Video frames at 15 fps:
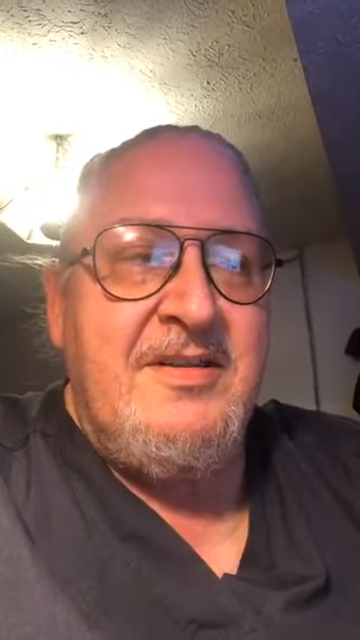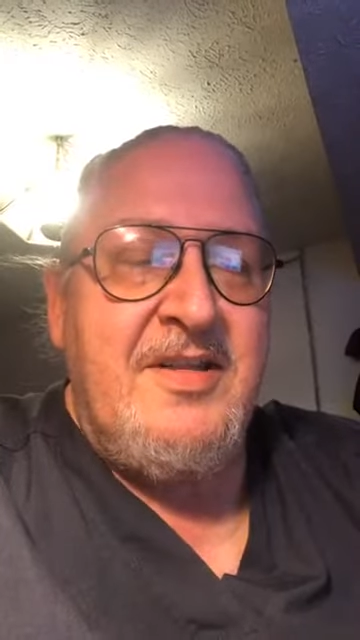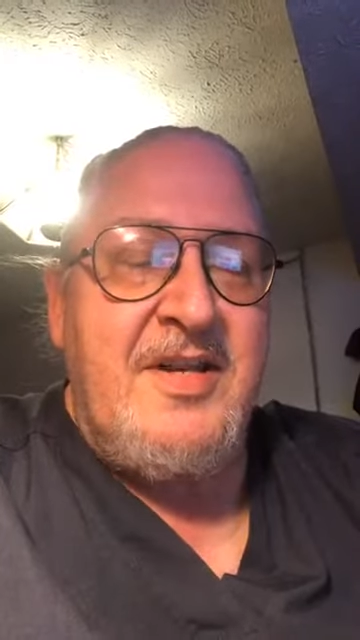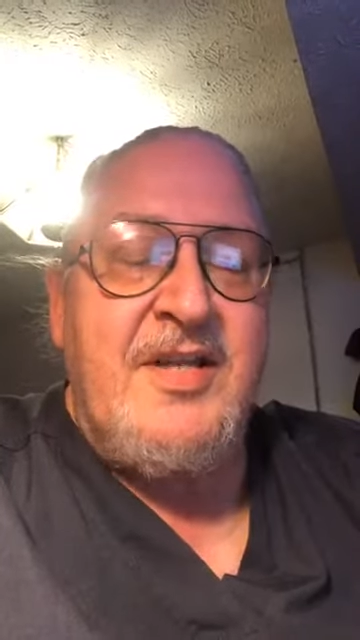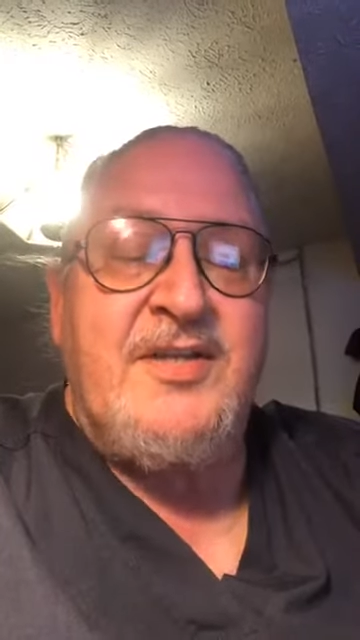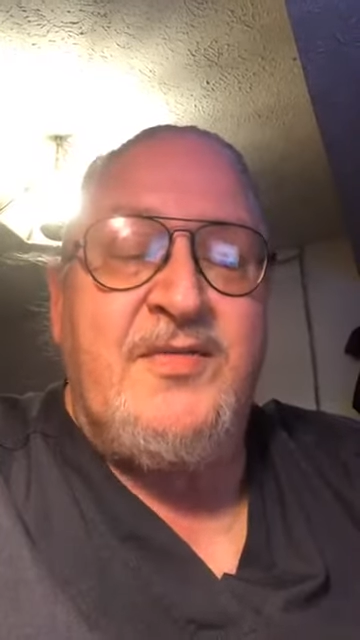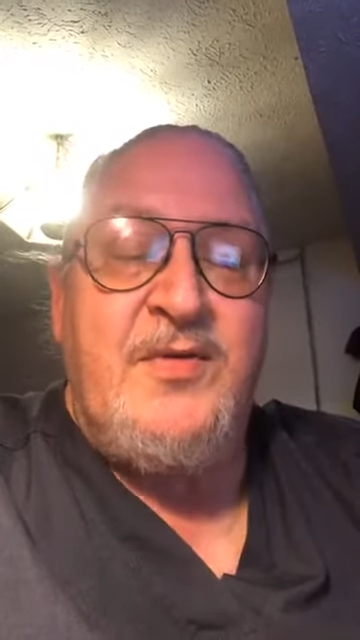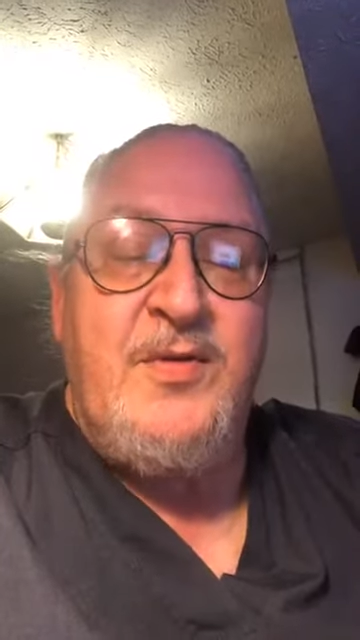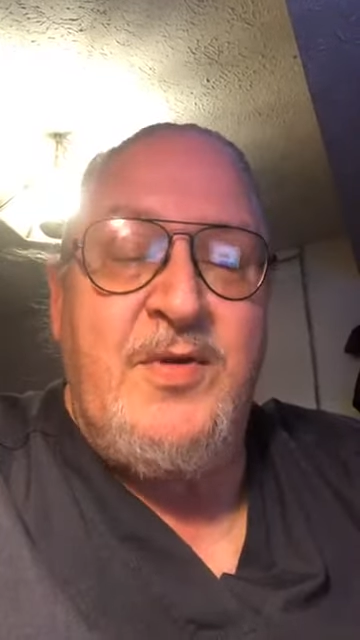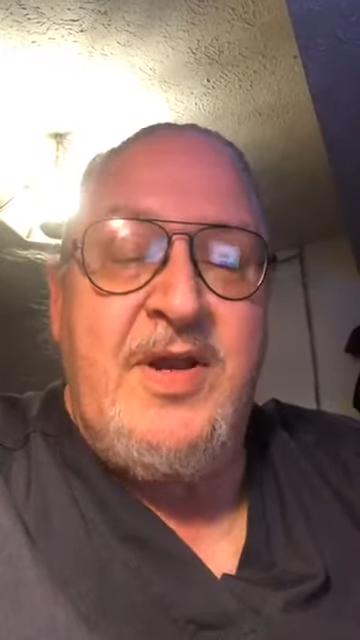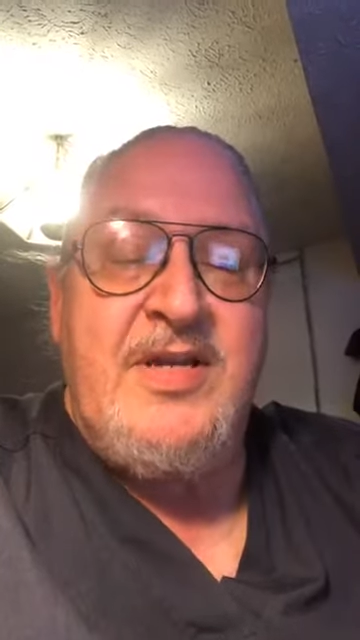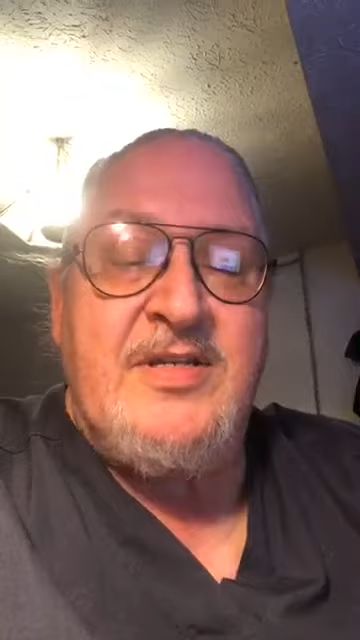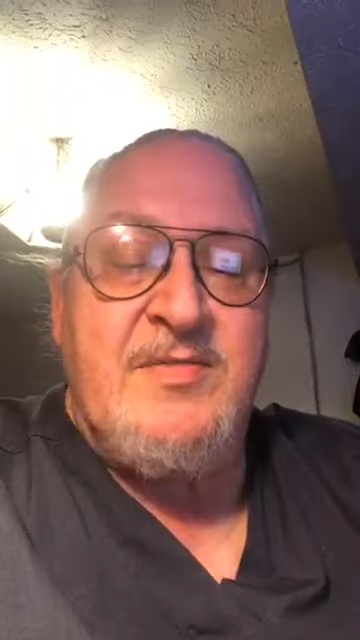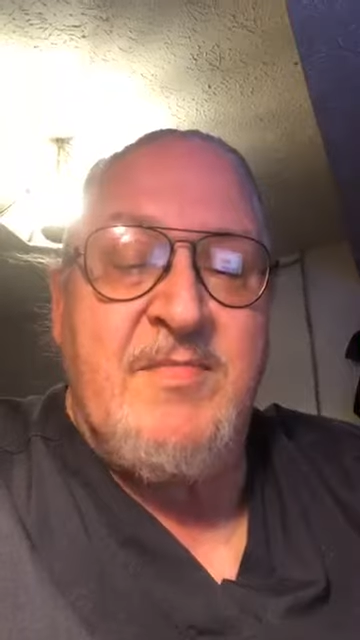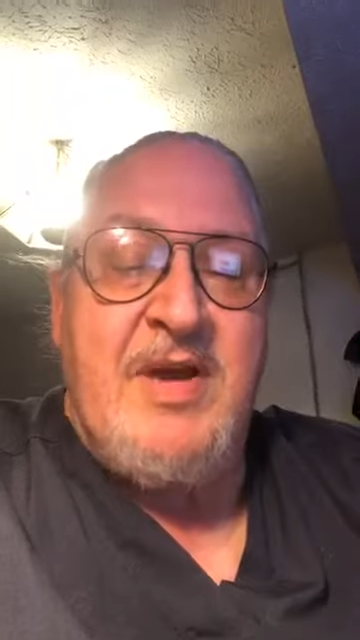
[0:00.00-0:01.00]
the next few
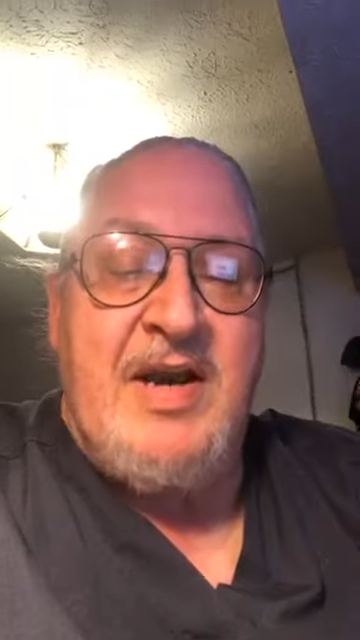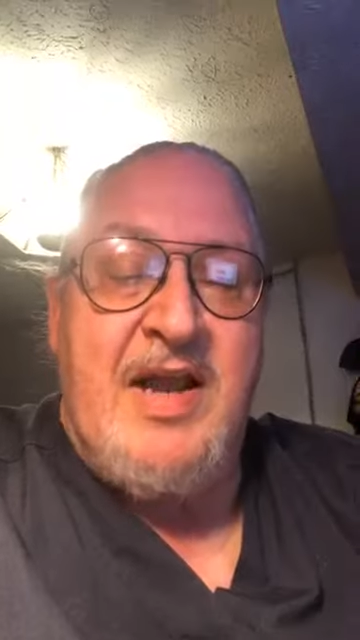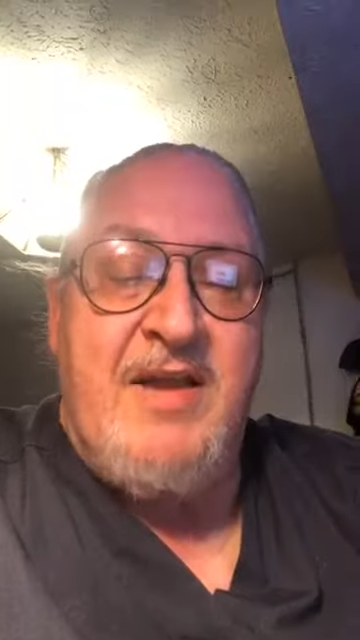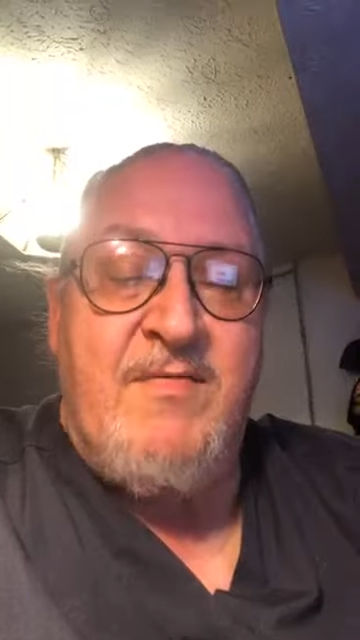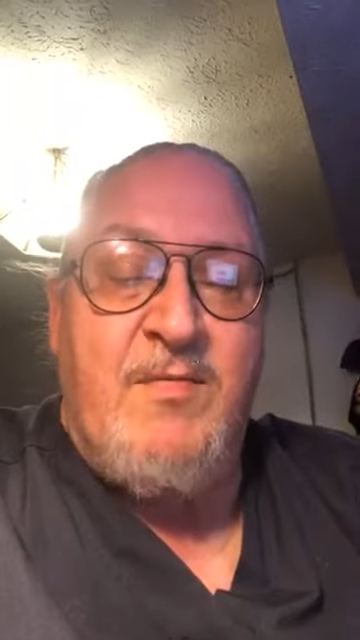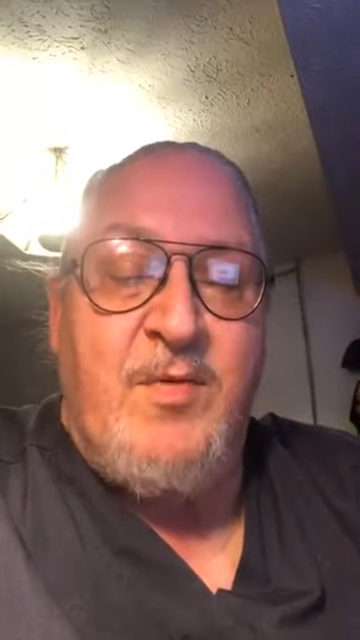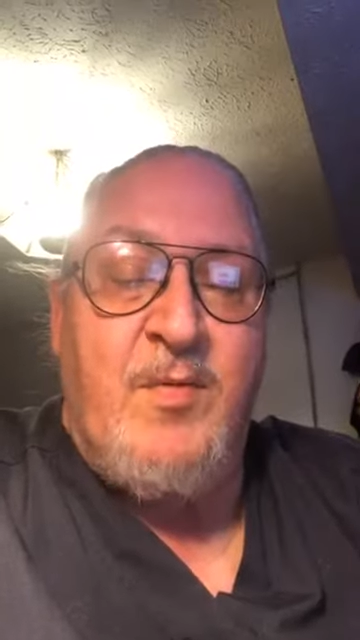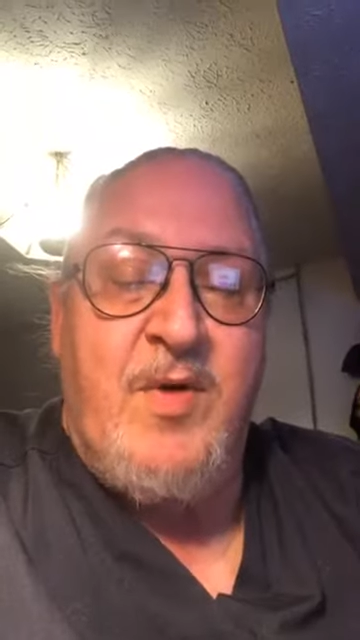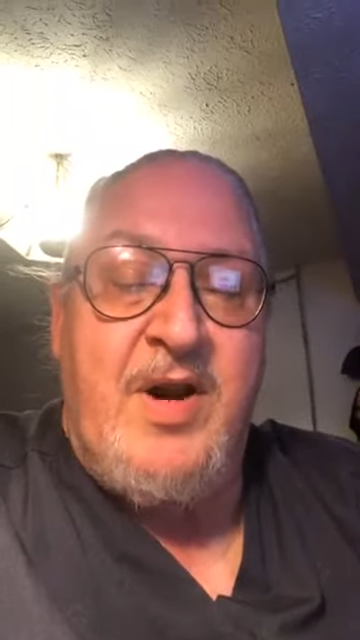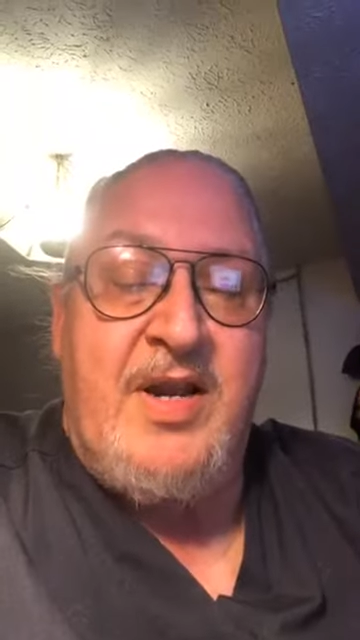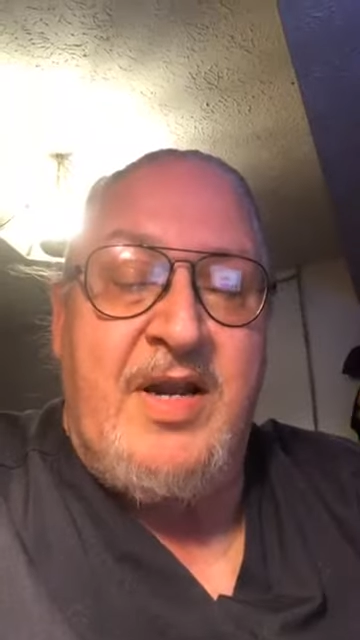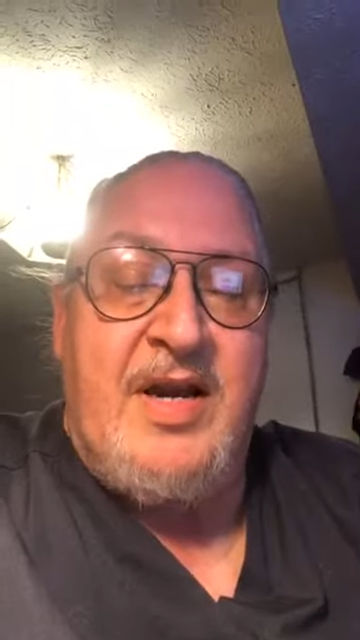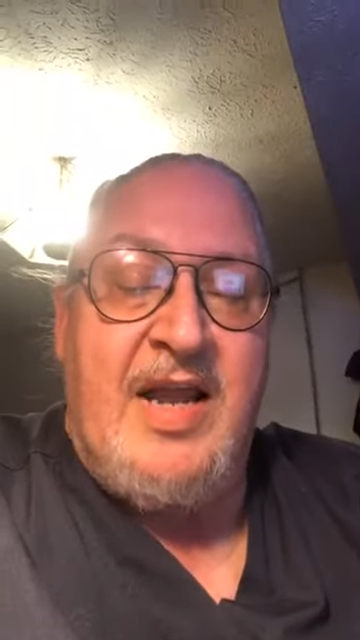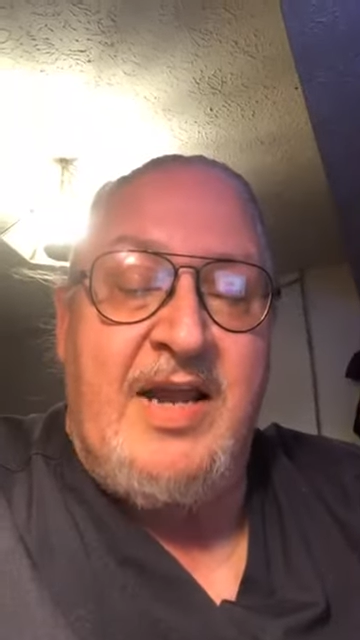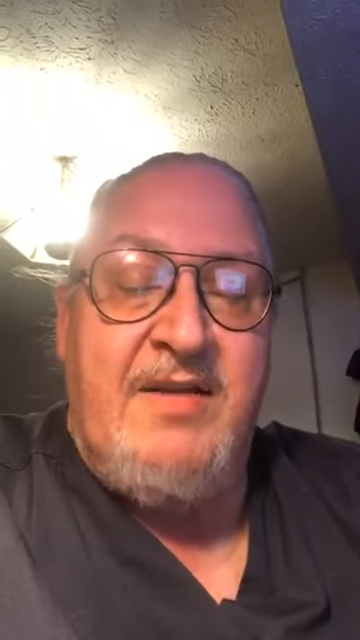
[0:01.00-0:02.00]
days of my life were
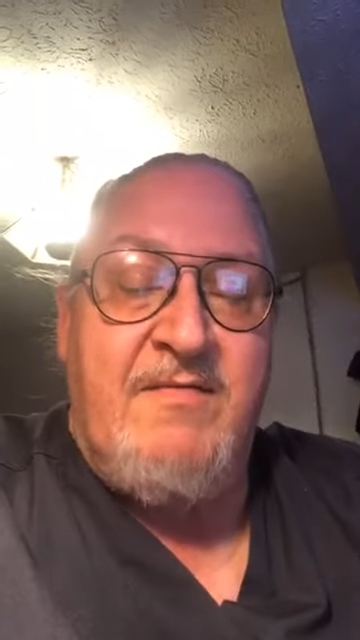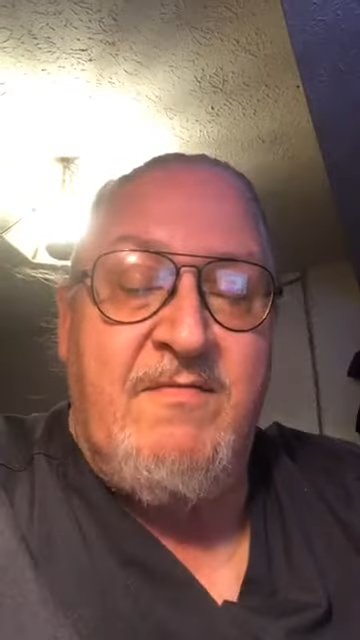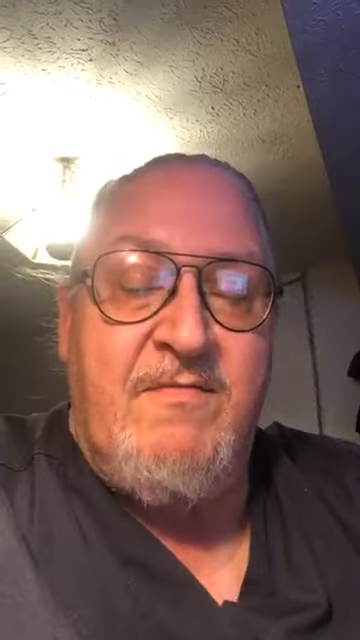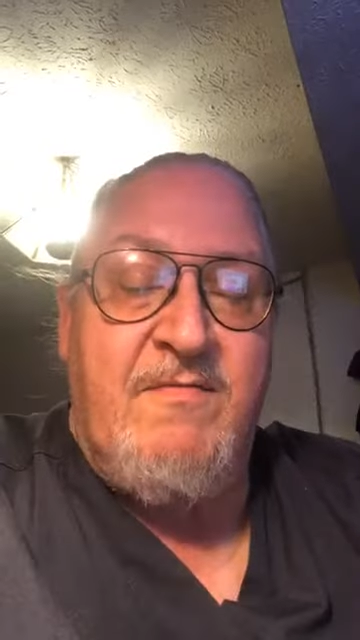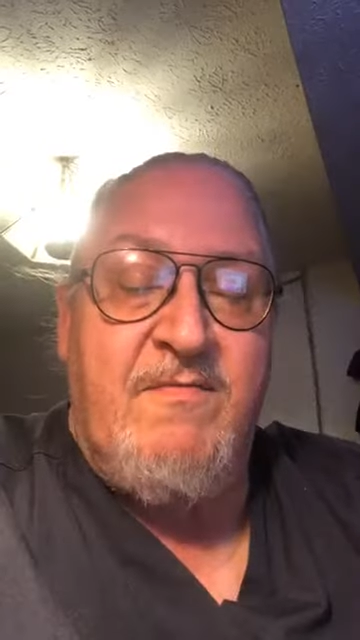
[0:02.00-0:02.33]
running in like